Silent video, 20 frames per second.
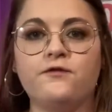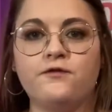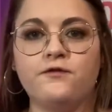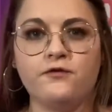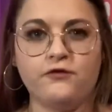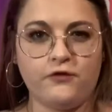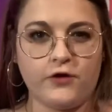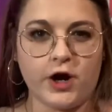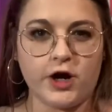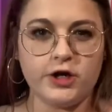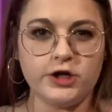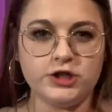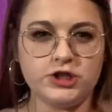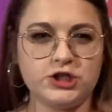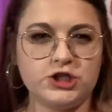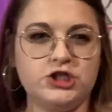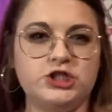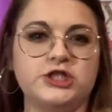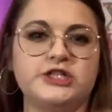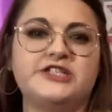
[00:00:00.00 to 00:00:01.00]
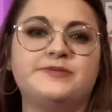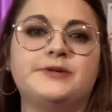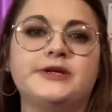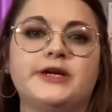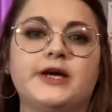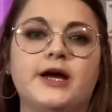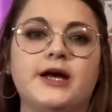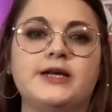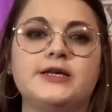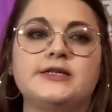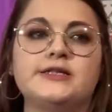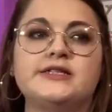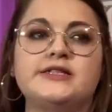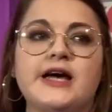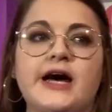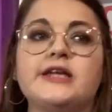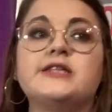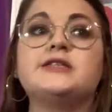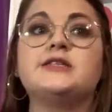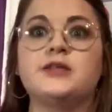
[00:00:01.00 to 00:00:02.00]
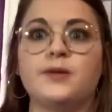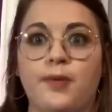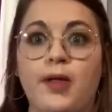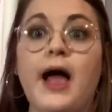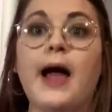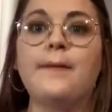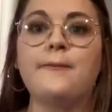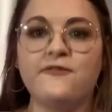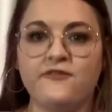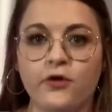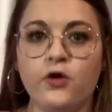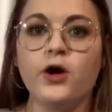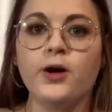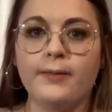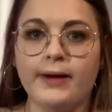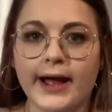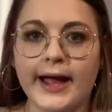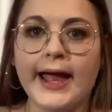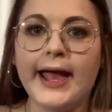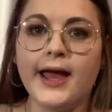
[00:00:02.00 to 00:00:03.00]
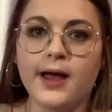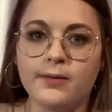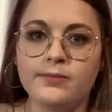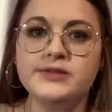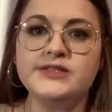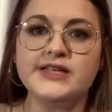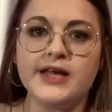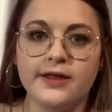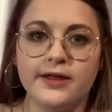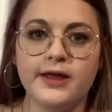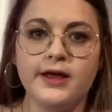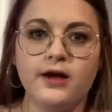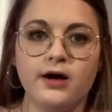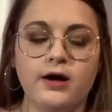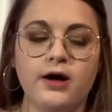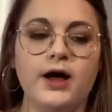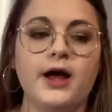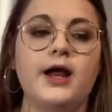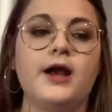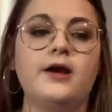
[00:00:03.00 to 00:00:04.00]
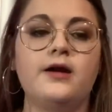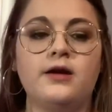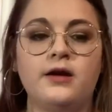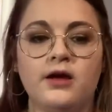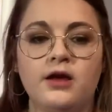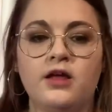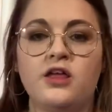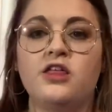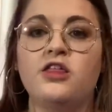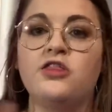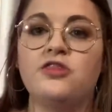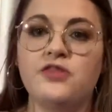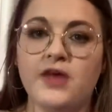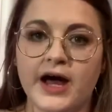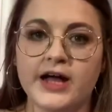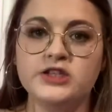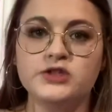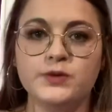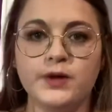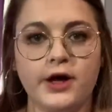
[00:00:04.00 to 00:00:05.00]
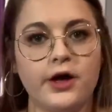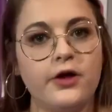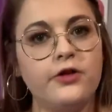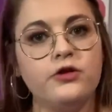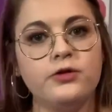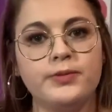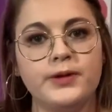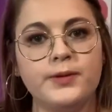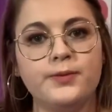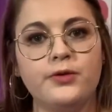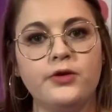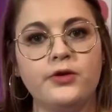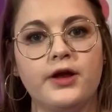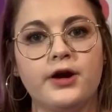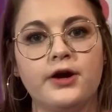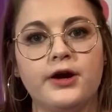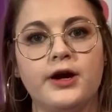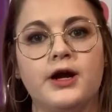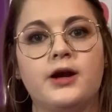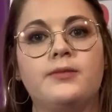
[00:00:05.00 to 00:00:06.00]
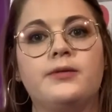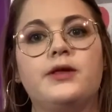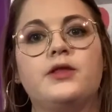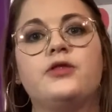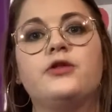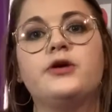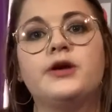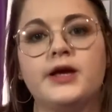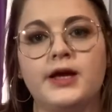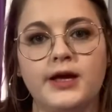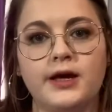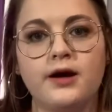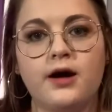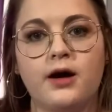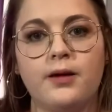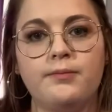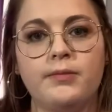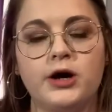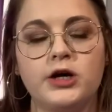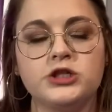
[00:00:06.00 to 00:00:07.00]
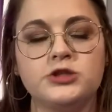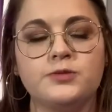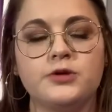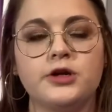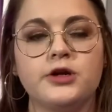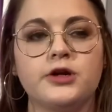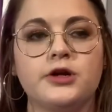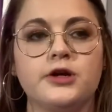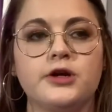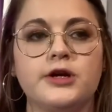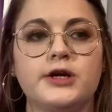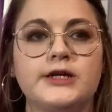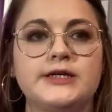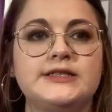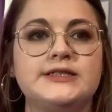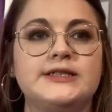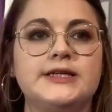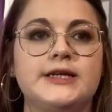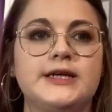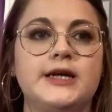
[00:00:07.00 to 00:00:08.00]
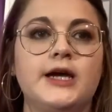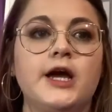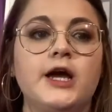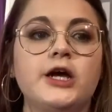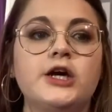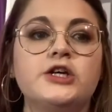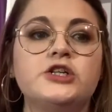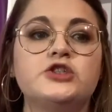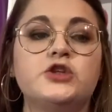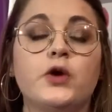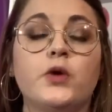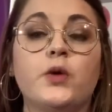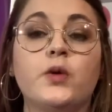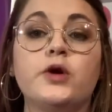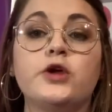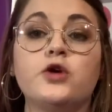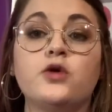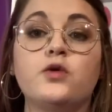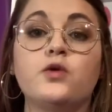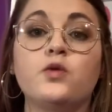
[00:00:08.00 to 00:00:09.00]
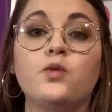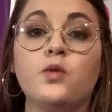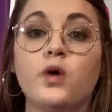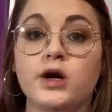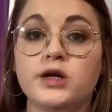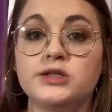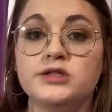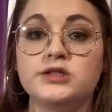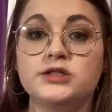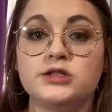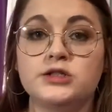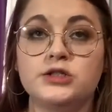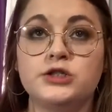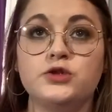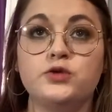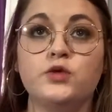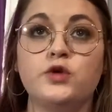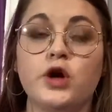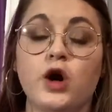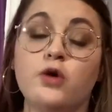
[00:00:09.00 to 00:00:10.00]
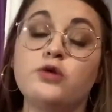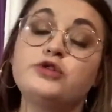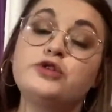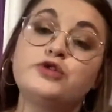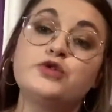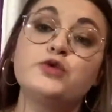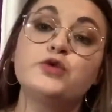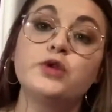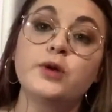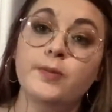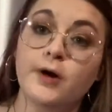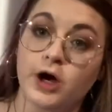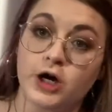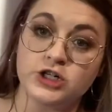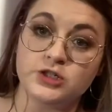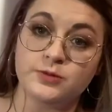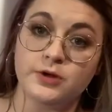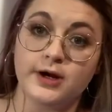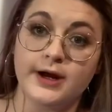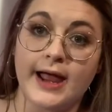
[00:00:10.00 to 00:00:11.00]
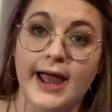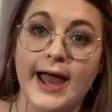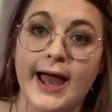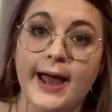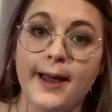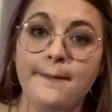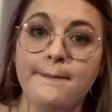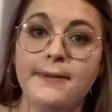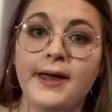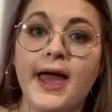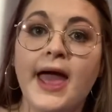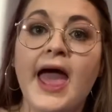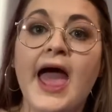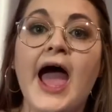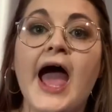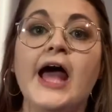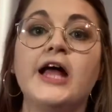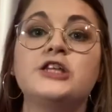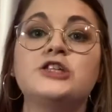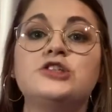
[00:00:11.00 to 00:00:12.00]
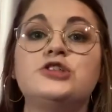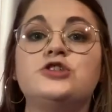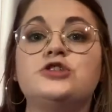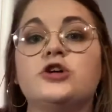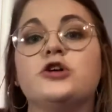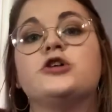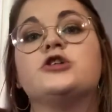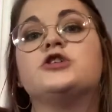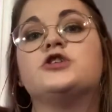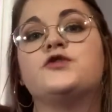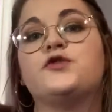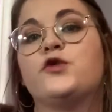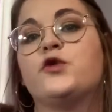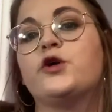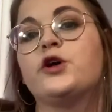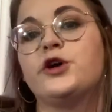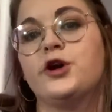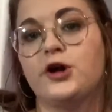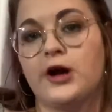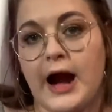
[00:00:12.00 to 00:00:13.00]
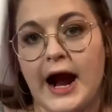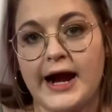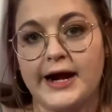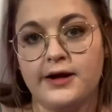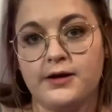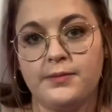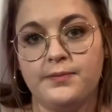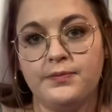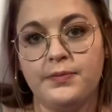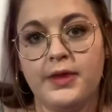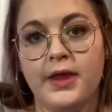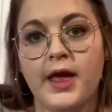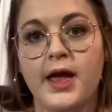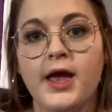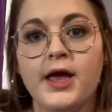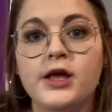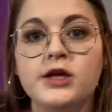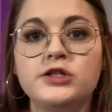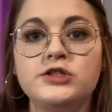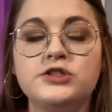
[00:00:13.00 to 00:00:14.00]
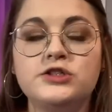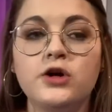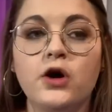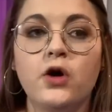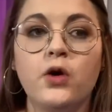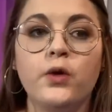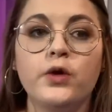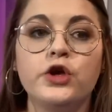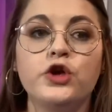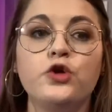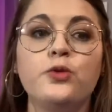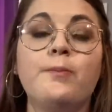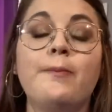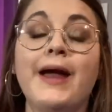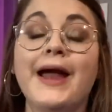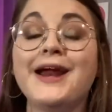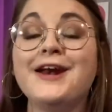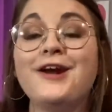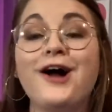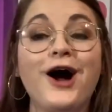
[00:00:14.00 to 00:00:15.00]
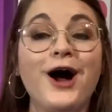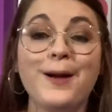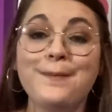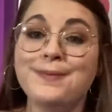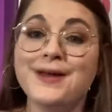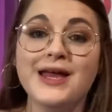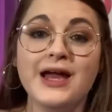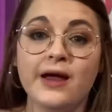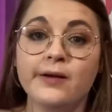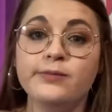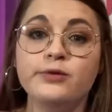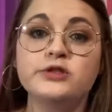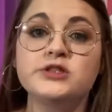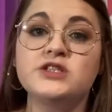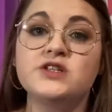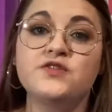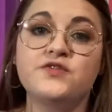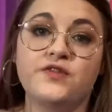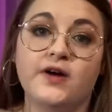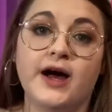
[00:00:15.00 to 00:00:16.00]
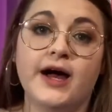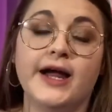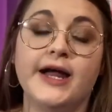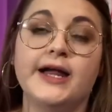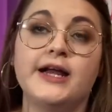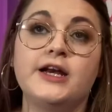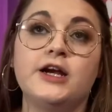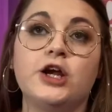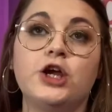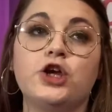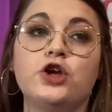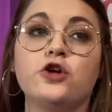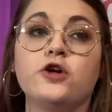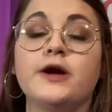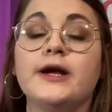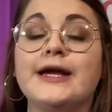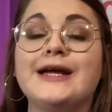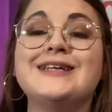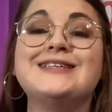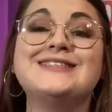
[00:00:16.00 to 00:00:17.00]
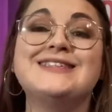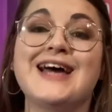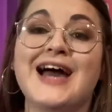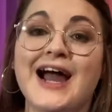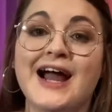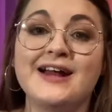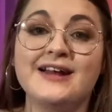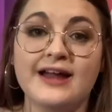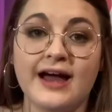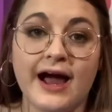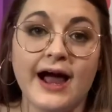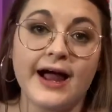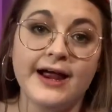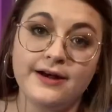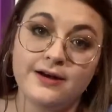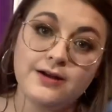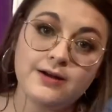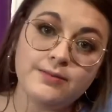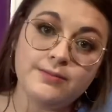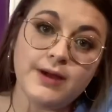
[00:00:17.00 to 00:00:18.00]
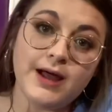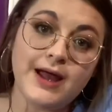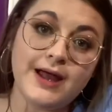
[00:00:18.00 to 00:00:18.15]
first, just because that's the platform I am selling on. That's what other people going to be looking on Poshmark are going to see. So you'll want to go to the Poshmark app and search for your item. So you may not be able to find your exact item.